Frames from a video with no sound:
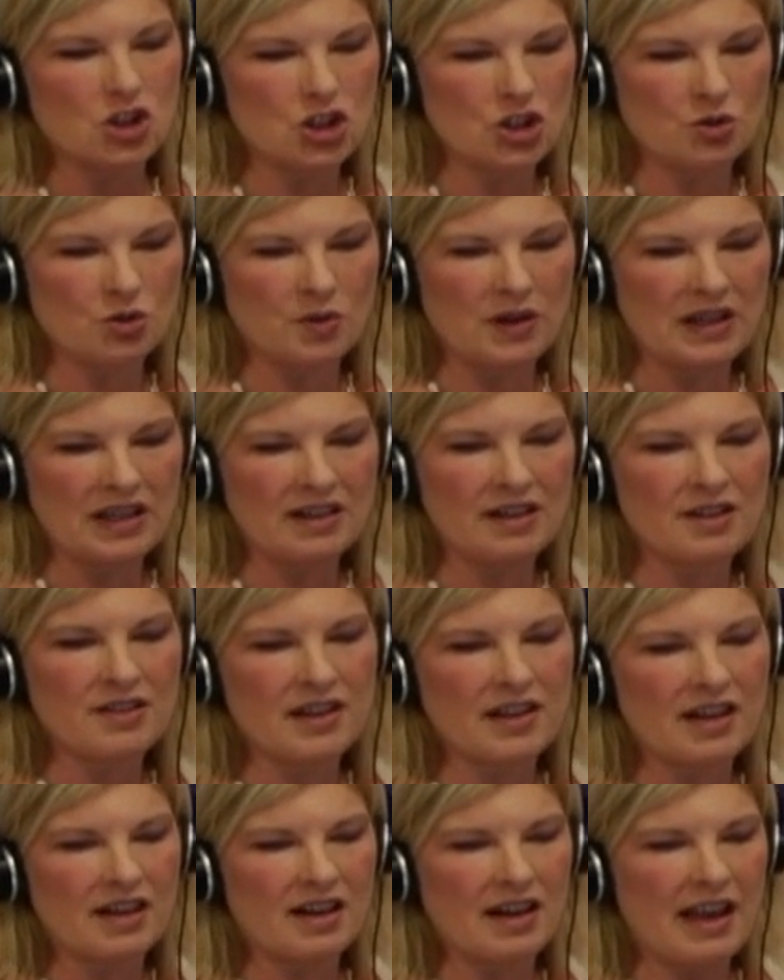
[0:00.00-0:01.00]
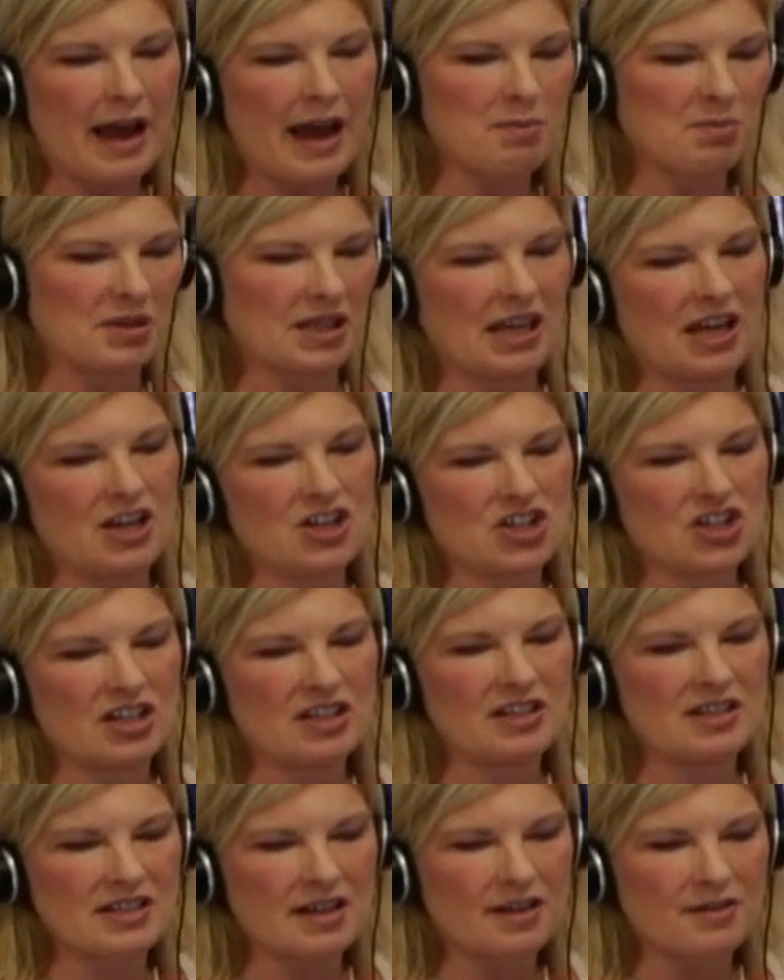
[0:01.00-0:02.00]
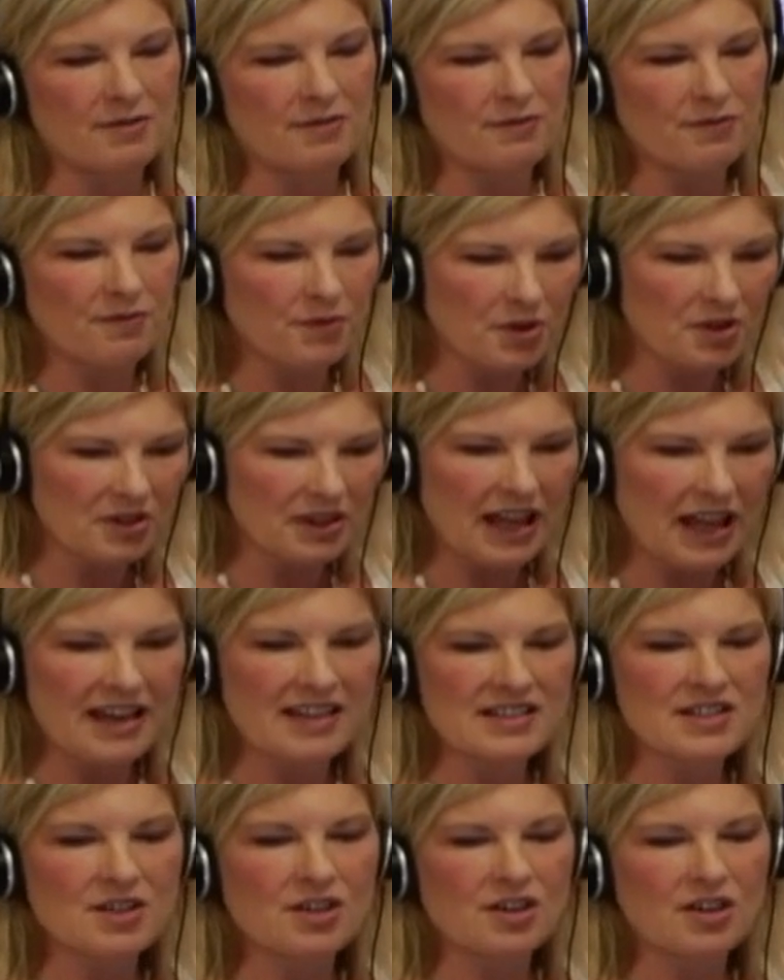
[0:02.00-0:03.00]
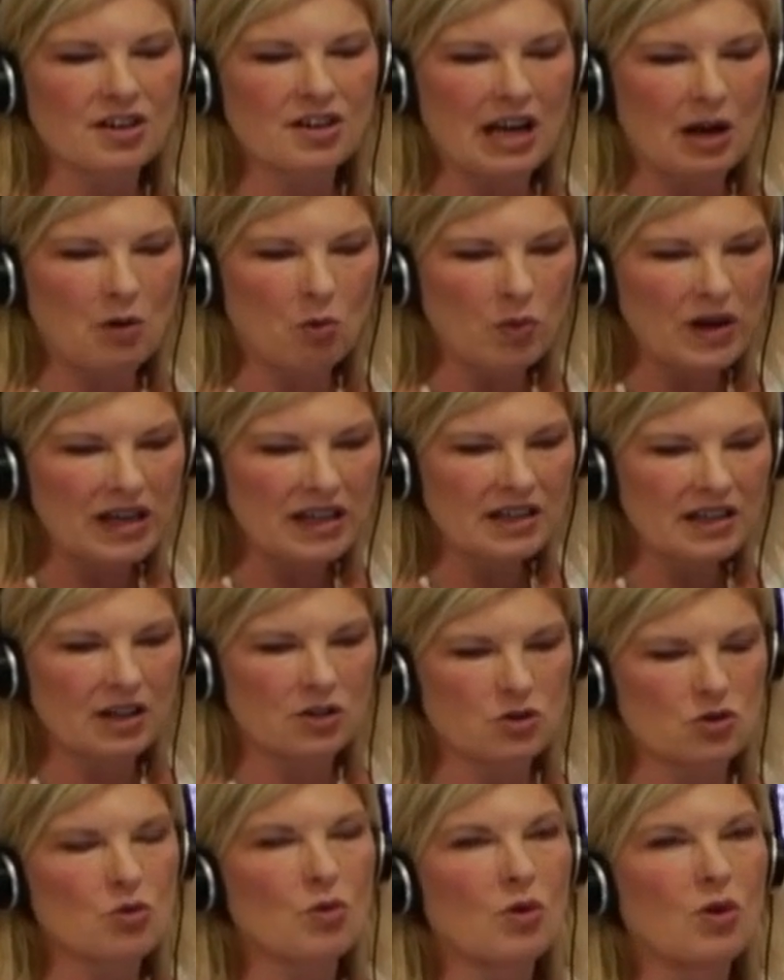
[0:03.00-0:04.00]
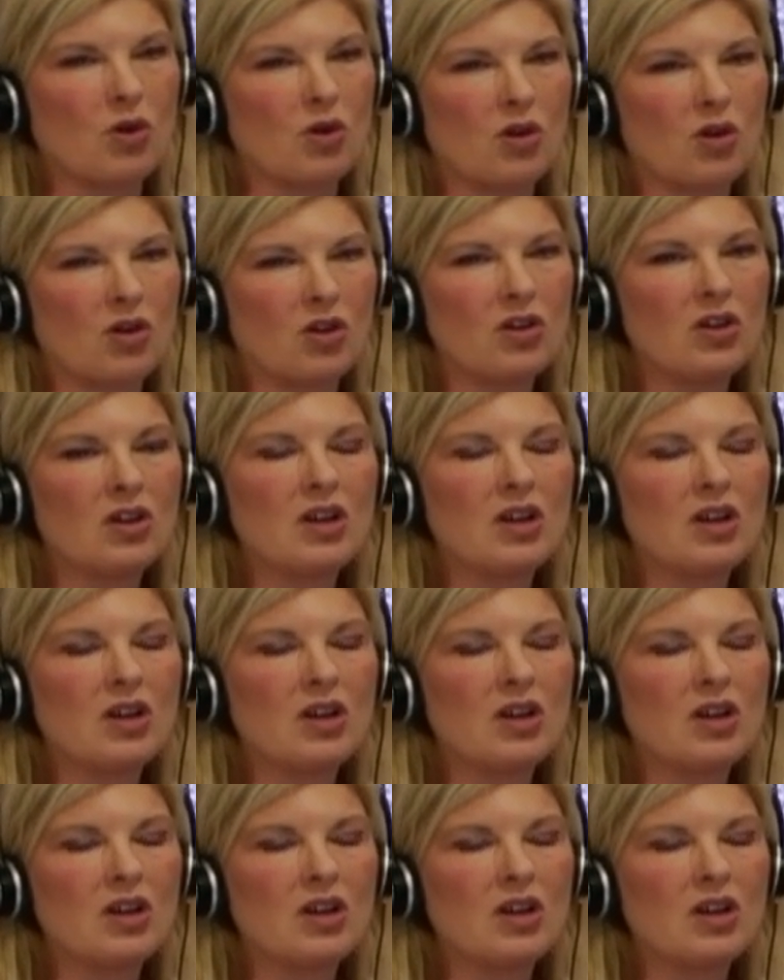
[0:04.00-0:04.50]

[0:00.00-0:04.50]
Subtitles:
doing the applications of fertilizer and weed control,